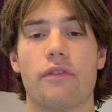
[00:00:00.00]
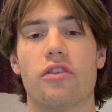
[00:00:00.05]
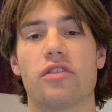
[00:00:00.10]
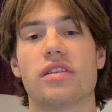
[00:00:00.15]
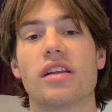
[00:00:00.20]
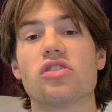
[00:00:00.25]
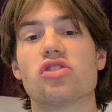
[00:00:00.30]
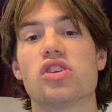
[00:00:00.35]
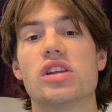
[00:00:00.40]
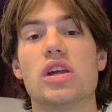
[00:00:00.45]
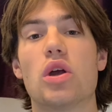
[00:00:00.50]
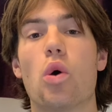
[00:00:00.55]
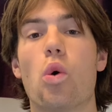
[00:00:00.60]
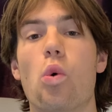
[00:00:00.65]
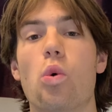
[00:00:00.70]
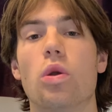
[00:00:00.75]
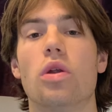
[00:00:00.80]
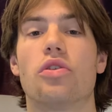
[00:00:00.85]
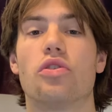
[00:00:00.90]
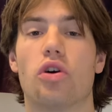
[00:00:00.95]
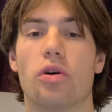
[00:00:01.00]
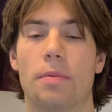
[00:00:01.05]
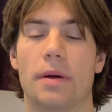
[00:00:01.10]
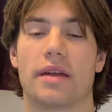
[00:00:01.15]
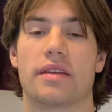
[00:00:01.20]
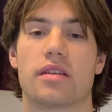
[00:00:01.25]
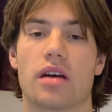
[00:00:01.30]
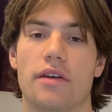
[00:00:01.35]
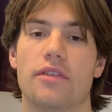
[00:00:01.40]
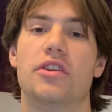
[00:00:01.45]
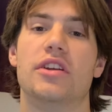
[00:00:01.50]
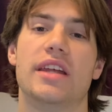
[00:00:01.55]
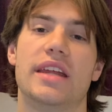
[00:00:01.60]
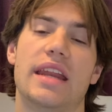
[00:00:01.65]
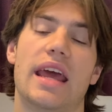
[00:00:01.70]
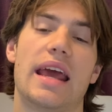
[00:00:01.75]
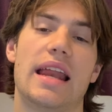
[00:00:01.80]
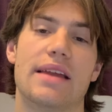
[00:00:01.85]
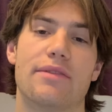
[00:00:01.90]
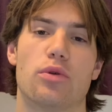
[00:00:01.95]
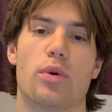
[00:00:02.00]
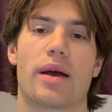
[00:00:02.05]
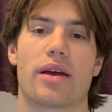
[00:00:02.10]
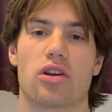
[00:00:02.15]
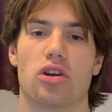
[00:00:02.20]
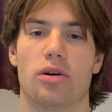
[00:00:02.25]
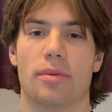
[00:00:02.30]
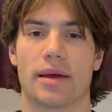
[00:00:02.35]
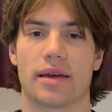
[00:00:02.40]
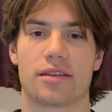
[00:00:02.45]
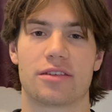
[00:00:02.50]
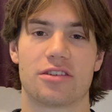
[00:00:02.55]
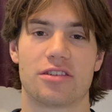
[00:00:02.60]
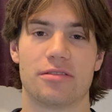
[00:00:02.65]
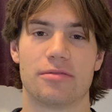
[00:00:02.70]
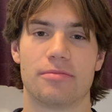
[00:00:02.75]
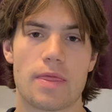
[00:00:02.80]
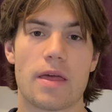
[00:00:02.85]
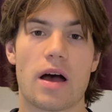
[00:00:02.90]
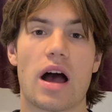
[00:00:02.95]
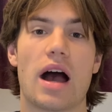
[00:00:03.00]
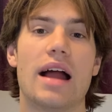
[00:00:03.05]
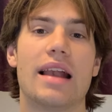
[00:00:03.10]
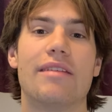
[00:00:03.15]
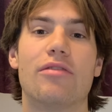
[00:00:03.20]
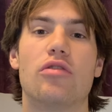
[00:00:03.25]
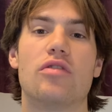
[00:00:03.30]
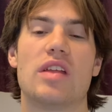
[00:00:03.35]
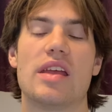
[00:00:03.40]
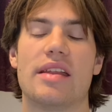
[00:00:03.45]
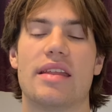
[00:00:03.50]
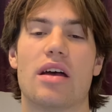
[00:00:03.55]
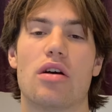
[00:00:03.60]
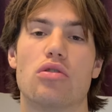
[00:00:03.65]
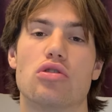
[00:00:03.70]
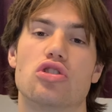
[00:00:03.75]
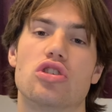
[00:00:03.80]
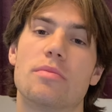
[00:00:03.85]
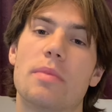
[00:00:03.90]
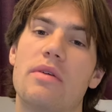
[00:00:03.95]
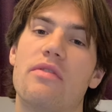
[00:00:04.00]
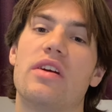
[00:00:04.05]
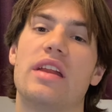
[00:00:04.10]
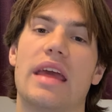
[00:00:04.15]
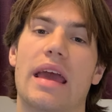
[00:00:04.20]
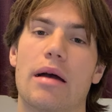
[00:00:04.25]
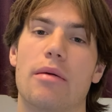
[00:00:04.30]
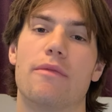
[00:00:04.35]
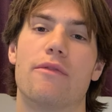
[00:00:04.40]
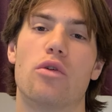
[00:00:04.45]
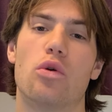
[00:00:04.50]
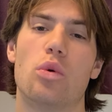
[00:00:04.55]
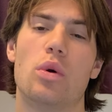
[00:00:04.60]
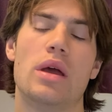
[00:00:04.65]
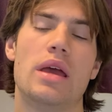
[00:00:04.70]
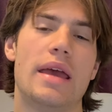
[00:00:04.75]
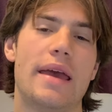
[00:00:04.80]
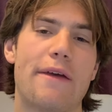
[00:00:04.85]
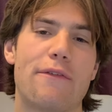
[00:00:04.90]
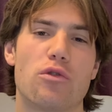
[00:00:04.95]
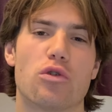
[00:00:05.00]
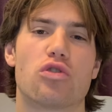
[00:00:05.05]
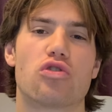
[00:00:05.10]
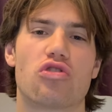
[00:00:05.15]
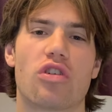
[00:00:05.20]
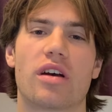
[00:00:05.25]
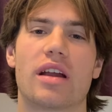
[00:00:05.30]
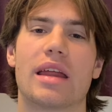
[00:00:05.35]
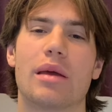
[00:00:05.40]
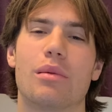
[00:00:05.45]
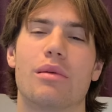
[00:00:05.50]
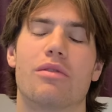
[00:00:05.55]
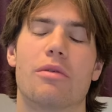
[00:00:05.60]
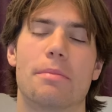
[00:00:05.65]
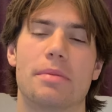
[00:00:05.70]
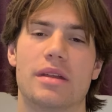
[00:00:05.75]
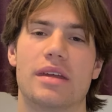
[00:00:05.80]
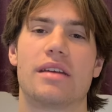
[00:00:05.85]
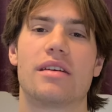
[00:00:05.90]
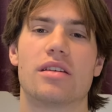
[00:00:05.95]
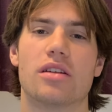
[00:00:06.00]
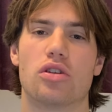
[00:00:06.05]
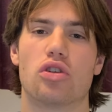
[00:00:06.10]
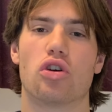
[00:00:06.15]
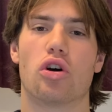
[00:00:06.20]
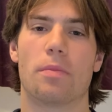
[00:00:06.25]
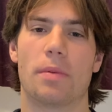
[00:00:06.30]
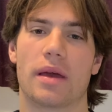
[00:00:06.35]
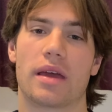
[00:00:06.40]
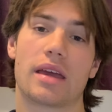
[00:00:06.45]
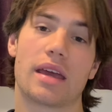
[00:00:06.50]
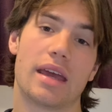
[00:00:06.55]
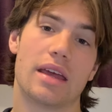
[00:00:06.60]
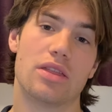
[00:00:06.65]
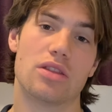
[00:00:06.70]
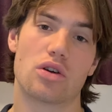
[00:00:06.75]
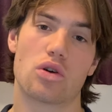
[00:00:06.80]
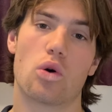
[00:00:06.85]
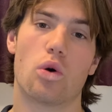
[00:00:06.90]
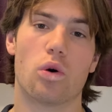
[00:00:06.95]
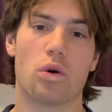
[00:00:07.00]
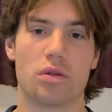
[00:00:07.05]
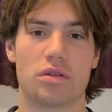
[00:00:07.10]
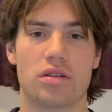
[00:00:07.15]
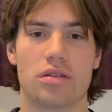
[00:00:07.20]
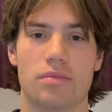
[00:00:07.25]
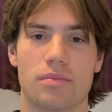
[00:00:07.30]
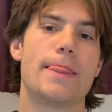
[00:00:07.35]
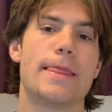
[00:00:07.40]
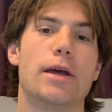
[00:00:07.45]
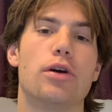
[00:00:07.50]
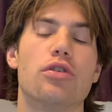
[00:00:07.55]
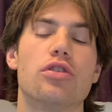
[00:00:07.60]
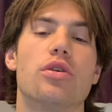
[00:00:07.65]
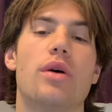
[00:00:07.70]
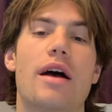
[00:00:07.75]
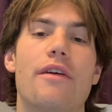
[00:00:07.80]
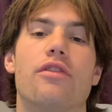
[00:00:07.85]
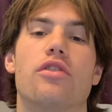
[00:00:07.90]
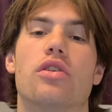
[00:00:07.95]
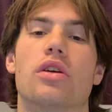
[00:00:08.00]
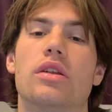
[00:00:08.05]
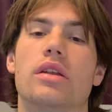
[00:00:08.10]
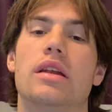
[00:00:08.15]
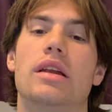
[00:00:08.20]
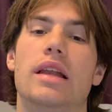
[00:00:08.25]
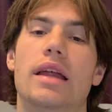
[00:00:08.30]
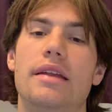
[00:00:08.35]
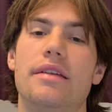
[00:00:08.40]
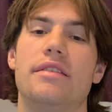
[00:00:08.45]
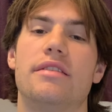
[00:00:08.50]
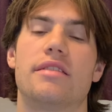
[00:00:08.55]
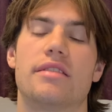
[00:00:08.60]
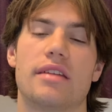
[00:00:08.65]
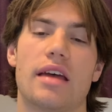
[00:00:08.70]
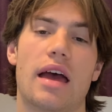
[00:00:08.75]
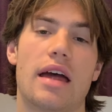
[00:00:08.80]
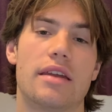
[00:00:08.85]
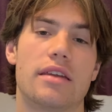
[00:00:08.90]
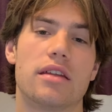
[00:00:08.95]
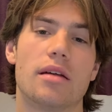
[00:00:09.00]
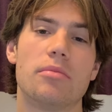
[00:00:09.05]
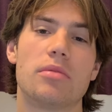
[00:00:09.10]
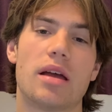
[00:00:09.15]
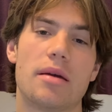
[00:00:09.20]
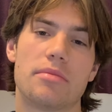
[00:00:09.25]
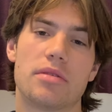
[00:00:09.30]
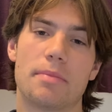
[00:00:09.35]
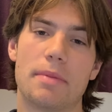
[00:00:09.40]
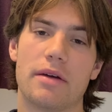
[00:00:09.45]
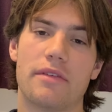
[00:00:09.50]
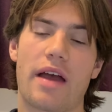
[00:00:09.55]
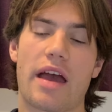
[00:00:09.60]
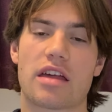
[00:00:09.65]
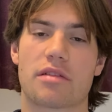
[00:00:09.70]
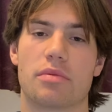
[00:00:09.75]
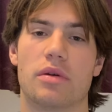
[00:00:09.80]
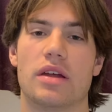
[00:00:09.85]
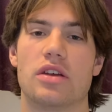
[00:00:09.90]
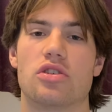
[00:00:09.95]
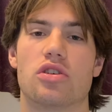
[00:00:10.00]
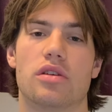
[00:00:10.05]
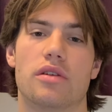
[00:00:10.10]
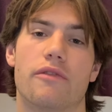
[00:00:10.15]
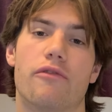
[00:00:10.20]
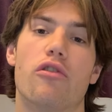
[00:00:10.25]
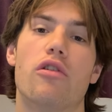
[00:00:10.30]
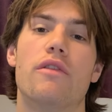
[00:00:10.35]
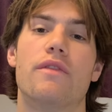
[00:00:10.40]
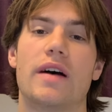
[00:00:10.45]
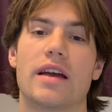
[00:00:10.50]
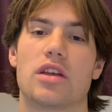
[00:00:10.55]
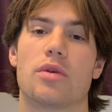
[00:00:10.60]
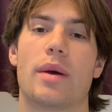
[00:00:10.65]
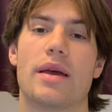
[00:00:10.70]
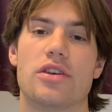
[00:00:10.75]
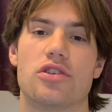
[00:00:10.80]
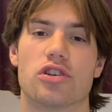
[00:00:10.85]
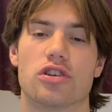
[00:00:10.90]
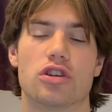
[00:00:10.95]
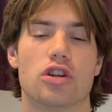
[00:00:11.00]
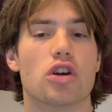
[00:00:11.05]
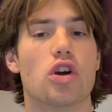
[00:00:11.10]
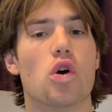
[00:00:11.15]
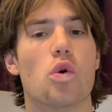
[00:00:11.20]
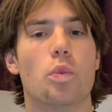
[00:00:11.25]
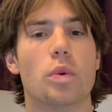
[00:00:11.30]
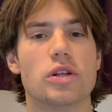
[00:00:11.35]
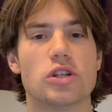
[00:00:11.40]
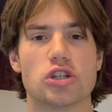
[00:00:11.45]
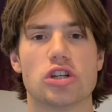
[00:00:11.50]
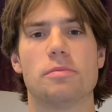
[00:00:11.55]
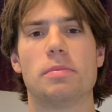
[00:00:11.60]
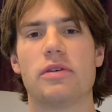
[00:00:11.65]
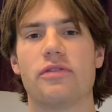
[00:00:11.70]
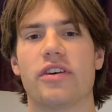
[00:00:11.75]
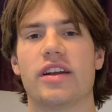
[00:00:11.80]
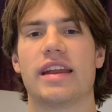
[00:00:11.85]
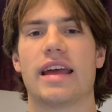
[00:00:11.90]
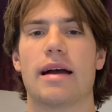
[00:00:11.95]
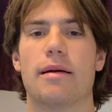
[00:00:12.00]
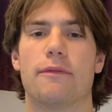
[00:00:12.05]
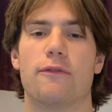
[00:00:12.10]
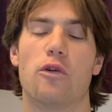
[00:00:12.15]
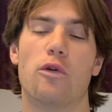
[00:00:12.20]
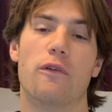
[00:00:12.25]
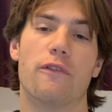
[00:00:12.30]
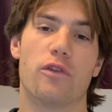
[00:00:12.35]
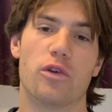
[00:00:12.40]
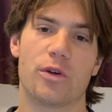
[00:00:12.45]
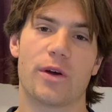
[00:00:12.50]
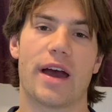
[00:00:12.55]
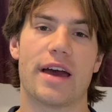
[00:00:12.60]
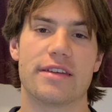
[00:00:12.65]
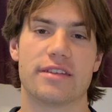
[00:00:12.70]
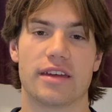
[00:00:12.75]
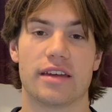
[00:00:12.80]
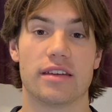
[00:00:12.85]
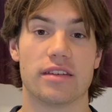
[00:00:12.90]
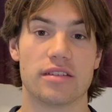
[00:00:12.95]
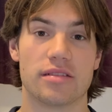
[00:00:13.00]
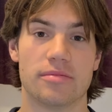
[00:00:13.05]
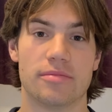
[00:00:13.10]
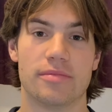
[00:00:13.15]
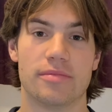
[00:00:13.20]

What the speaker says: essentially all the topics covered in A-Level economics. The high level detail should be really helpful if you're struggling with a particular topic in the course. They also have good lists and sometimes a bit of explanation for evaluation, which should be really helpful for your essays.